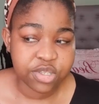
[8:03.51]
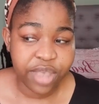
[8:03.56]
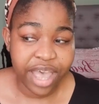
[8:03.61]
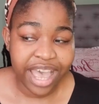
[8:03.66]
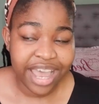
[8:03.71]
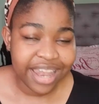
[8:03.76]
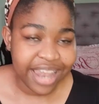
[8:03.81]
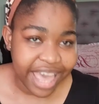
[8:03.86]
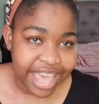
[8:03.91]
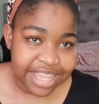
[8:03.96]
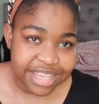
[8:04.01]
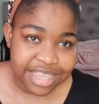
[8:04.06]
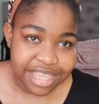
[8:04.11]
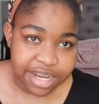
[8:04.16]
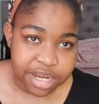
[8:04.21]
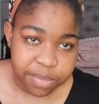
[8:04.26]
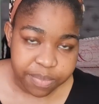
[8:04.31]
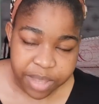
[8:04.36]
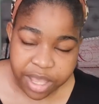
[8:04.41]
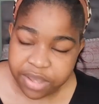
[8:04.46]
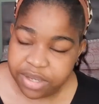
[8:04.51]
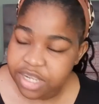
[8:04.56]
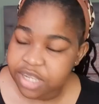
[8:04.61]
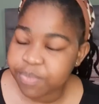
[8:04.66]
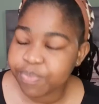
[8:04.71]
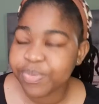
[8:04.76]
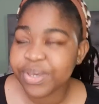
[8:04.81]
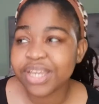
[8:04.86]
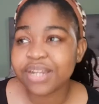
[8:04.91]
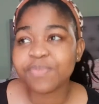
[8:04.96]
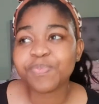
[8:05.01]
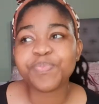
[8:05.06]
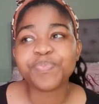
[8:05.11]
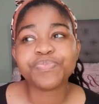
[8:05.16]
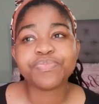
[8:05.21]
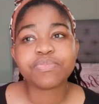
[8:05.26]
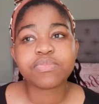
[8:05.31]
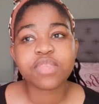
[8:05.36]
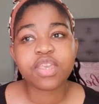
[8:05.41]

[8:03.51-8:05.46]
So I like that about it, but